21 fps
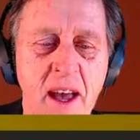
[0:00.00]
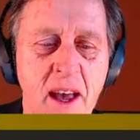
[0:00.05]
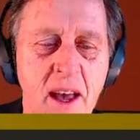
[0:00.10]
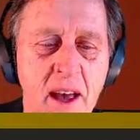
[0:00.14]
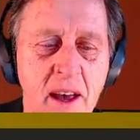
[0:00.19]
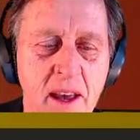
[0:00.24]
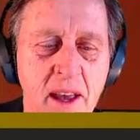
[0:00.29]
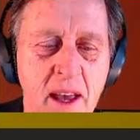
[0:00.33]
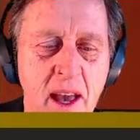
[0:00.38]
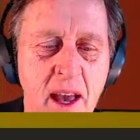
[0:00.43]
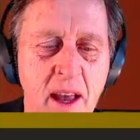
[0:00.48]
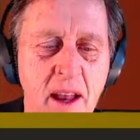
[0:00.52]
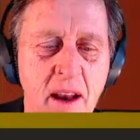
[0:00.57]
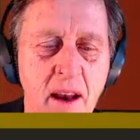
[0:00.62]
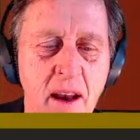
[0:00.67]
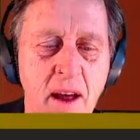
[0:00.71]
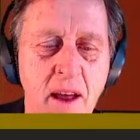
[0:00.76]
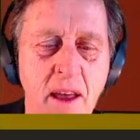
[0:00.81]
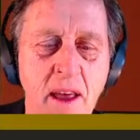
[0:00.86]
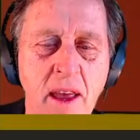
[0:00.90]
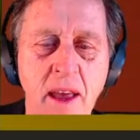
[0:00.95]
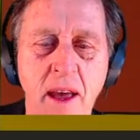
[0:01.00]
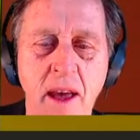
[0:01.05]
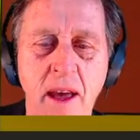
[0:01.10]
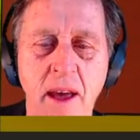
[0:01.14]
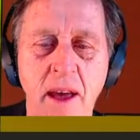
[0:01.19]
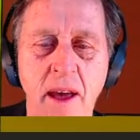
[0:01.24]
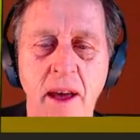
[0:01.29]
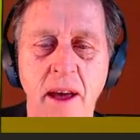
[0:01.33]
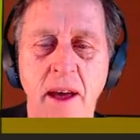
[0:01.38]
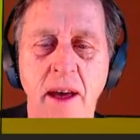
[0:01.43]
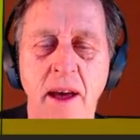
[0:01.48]
Okay, like here.
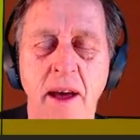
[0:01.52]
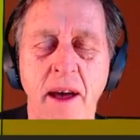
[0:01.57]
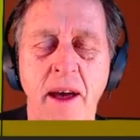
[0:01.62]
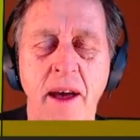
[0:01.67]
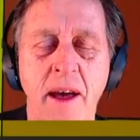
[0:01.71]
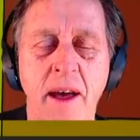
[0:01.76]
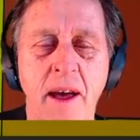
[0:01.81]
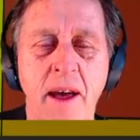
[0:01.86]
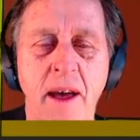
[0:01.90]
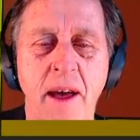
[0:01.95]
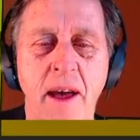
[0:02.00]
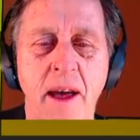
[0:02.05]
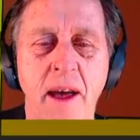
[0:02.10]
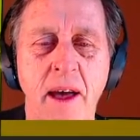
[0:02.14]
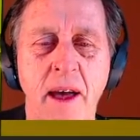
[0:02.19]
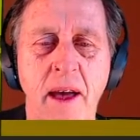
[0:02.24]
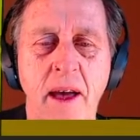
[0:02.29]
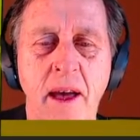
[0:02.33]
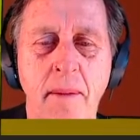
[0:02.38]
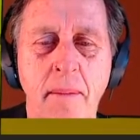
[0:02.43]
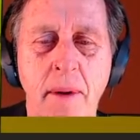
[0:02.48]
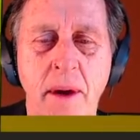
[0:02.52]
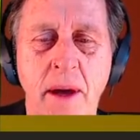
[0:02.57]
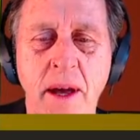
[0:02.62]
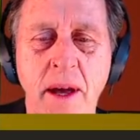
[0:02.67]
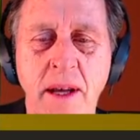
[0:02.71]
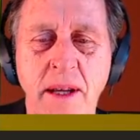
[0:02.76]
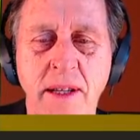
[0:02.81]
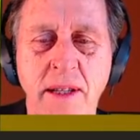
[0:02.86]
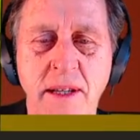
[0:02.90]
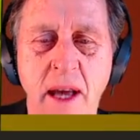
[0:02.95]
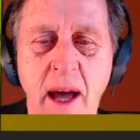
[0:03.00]

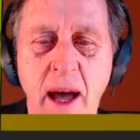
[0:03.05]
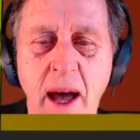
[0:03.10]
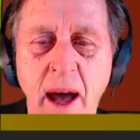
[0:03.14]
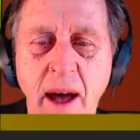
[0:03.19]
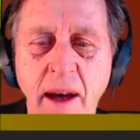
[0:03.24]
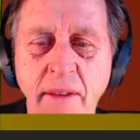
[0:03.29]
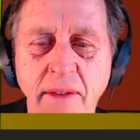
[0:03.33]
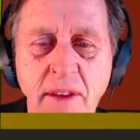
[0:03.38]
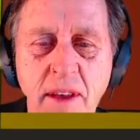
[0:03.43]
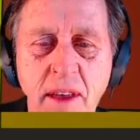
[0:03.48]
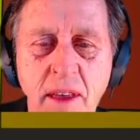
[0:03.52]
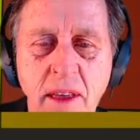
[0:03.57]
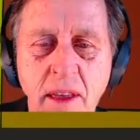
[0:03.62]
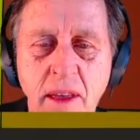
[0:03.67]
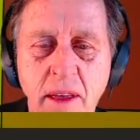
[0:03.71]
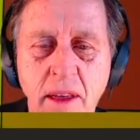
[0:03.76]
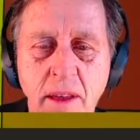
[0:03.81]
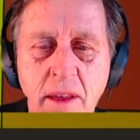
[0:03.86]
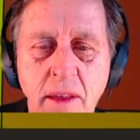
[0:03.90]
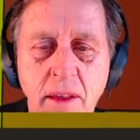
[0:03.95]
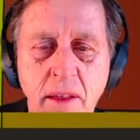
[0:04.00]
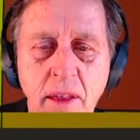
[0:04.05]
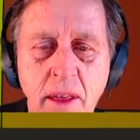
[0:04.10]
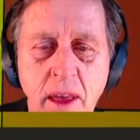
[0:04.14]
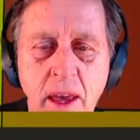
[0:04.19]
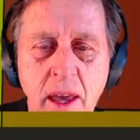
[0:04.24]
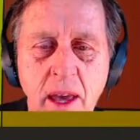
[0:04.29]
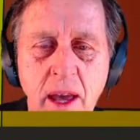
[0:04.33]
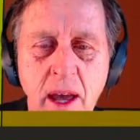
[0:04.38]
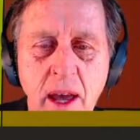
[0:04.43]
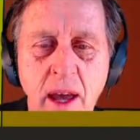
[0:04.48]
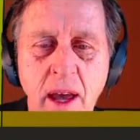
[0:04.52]
Because after the
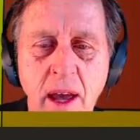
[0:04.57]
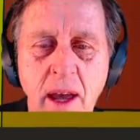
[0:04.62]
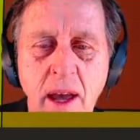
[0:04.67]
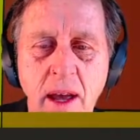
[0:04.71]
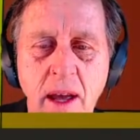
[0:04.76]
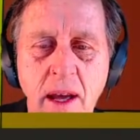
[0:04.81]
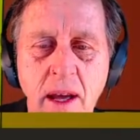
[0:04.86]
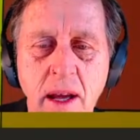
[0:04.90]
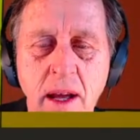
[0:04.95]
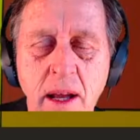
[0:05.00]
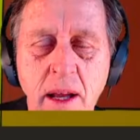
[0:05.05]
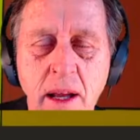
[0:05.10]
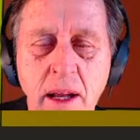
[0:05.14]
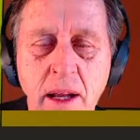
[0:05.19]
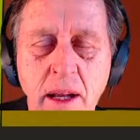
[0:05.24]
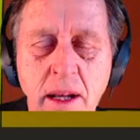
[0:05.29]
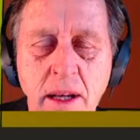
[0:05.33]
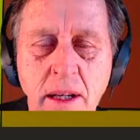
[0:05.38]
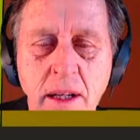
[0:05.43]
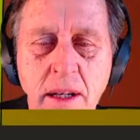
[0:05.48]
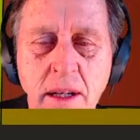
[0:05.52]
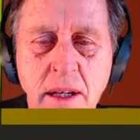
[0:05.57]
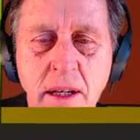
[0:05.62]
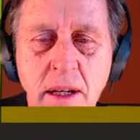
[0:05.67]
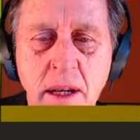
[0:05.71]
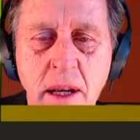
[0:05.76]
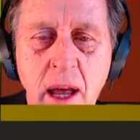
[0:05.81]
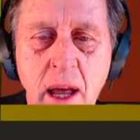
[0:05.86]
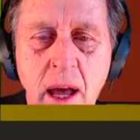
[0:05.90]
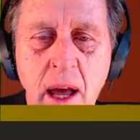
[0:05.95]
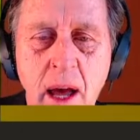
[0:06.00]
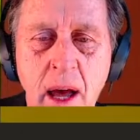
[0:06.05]
king
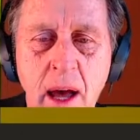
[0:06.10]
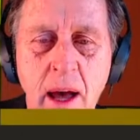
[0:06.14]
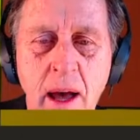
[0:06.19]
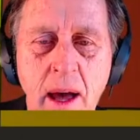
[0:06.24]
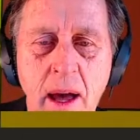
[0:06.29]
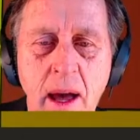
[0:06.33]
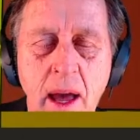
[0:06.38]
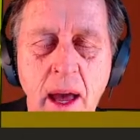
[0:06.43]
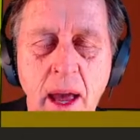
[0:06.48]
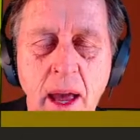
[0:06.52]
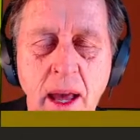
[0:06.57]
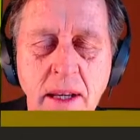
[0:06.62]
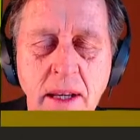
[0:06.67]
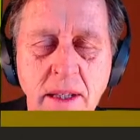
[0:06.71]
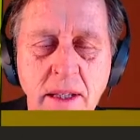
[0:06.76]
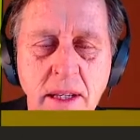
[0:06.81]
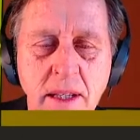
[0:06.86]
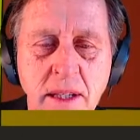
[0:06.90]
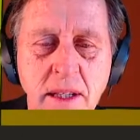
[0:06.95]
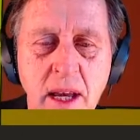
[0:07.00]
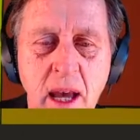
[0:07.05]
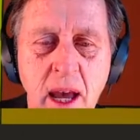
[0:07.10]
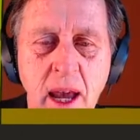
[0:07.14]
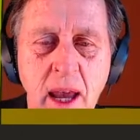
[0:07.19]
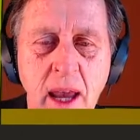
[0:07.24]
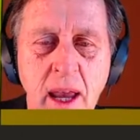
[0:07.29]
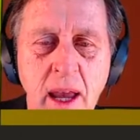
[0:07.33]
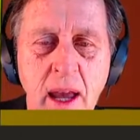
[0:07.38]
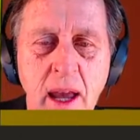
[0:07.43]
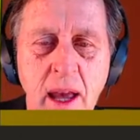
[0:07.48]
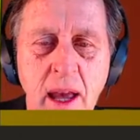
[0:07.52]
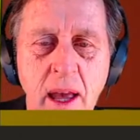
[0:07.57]
has to take
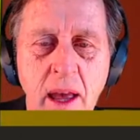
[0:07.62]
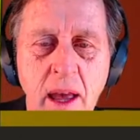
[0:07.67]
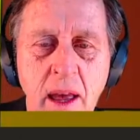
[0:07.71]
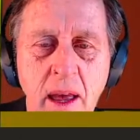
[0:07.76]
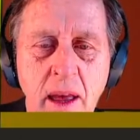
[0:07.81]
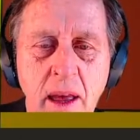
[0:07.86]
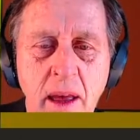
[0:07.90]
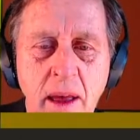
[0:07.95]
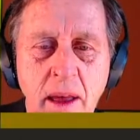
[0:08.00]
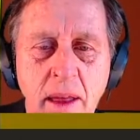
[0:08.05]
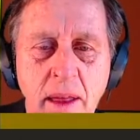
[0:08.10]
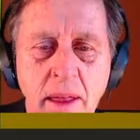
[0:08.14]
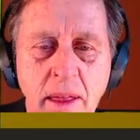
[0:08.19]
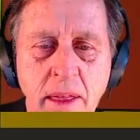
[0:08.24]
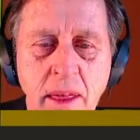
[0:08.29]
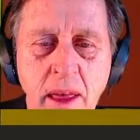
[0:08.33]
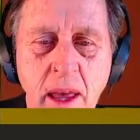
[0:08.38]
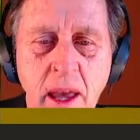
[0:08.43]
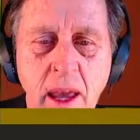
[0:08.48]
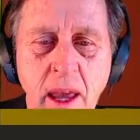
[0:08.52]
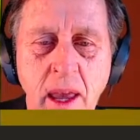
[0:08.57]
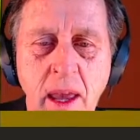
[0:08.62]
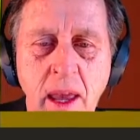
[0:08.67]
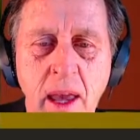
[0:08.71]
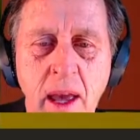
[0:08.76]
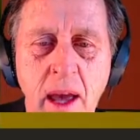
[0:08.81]
the,